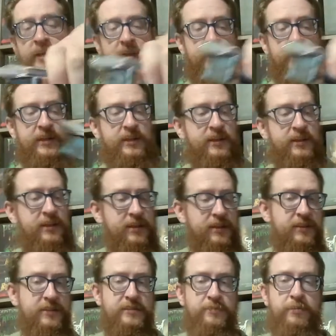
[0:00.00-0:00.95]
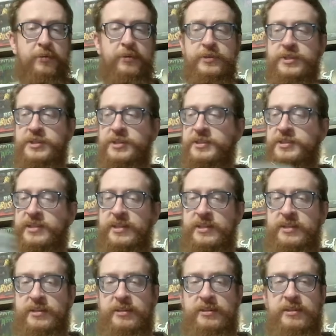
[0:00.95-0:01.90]
and things purchased at
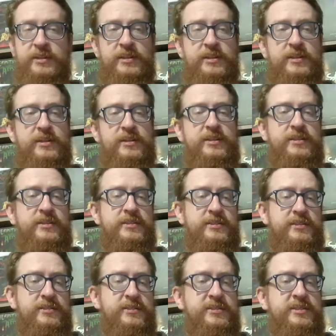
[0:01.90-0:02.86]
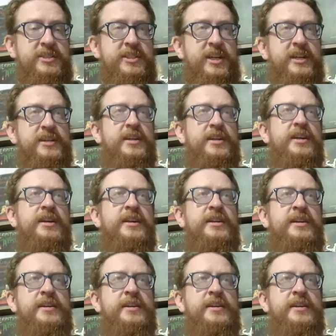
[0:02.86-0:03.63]
Gen Con,